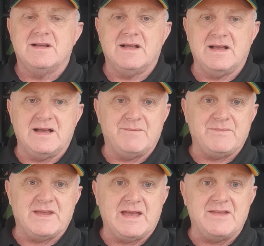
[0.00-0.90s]

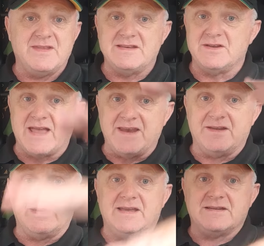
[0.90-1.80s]
And then you're getting
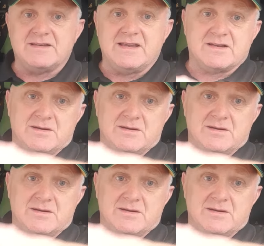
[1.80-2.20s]
it